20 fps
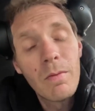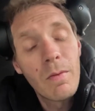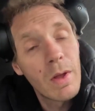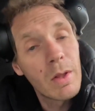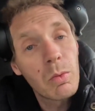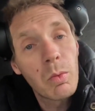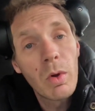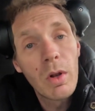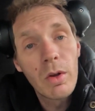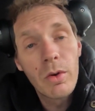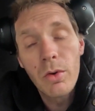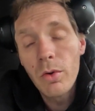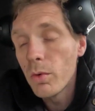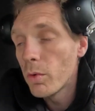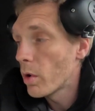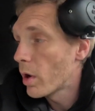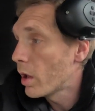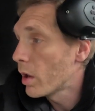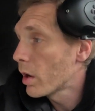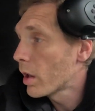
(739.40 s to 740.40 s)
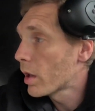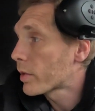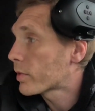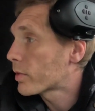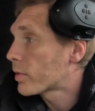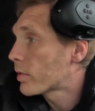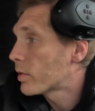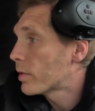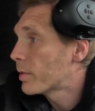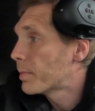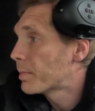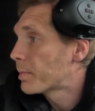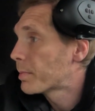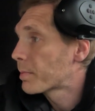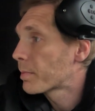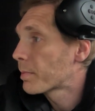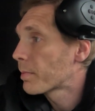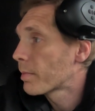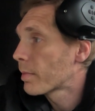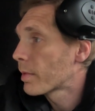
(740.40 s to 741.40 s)
that will do a lot.
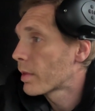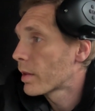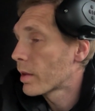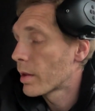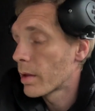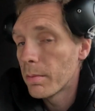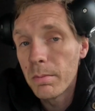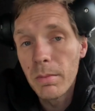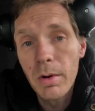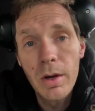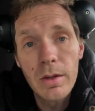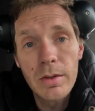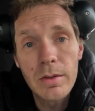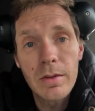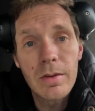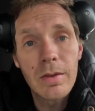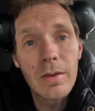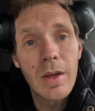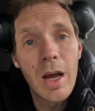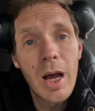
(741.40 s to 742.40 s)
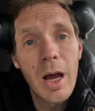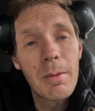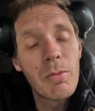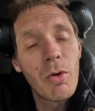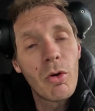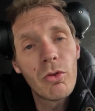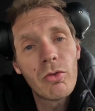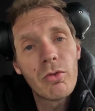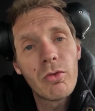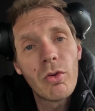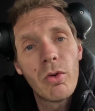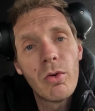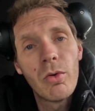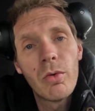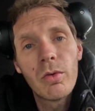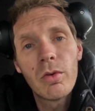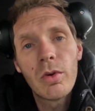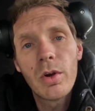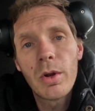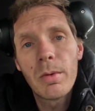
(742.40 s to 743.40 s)
But I'm
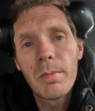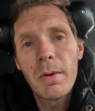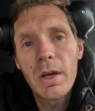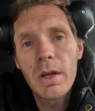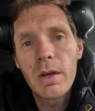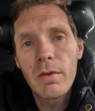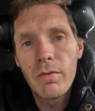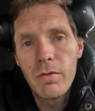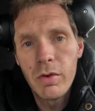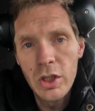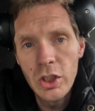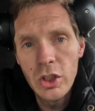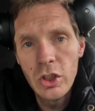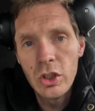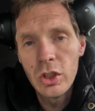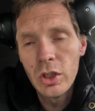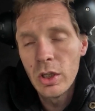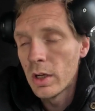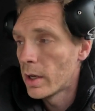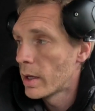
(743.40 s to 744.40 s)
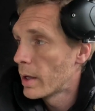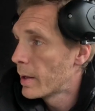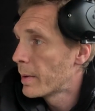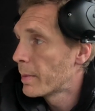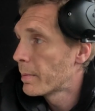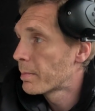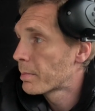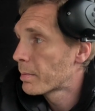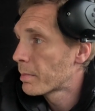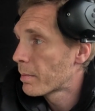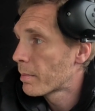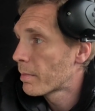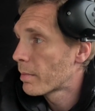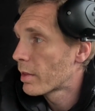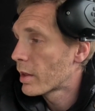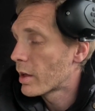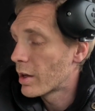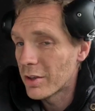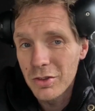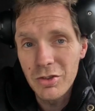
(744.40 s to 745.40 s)
also gonna make a fish,
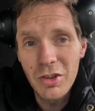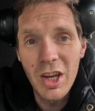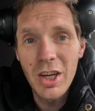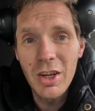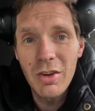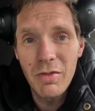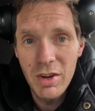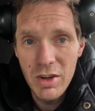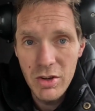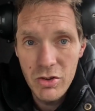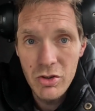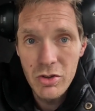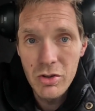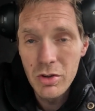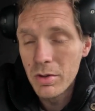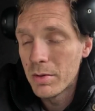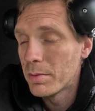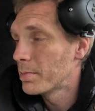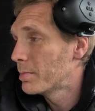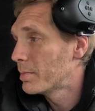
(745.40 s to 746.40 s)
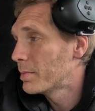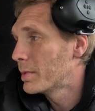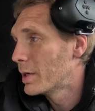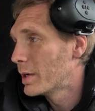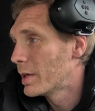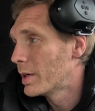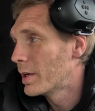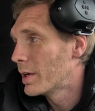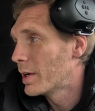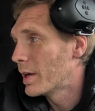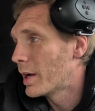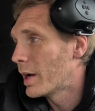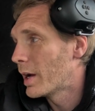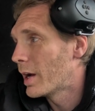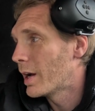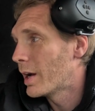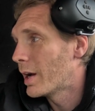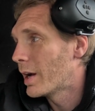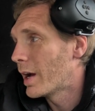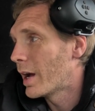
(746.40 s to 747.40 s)
a zinc fish.
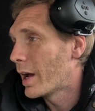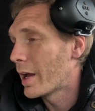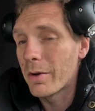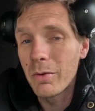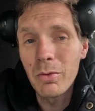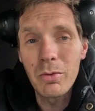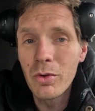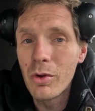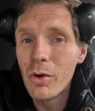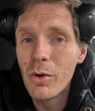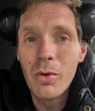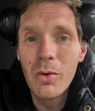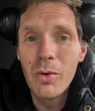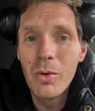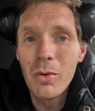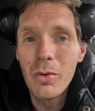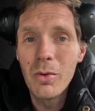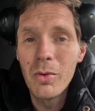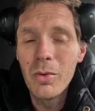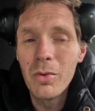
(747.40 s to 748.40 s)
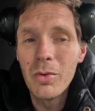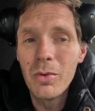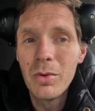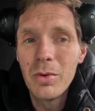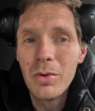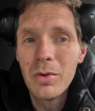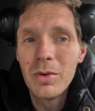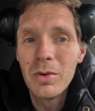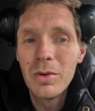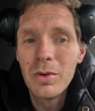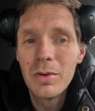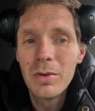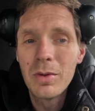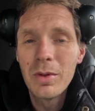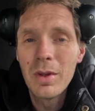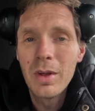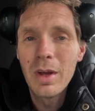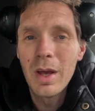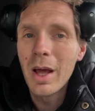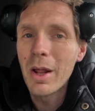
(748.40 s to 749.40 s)
I don't know,
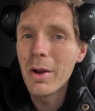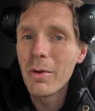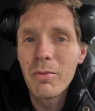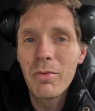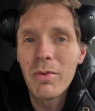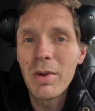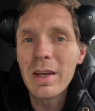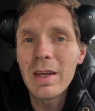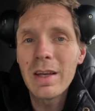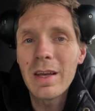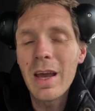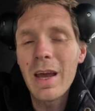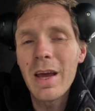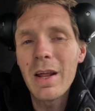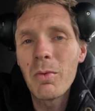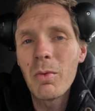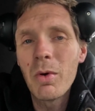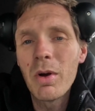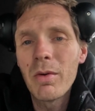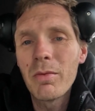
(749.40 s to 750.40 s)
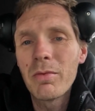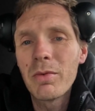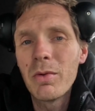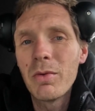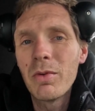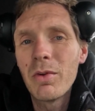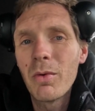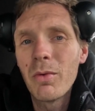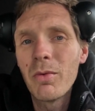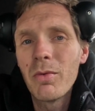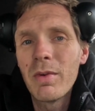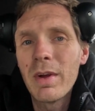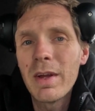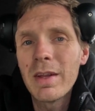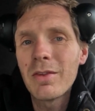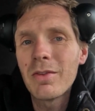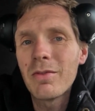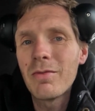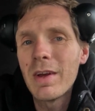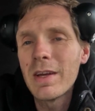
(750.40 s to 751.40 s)
I don't think any one of you know
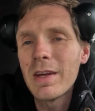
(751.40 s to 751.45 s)
what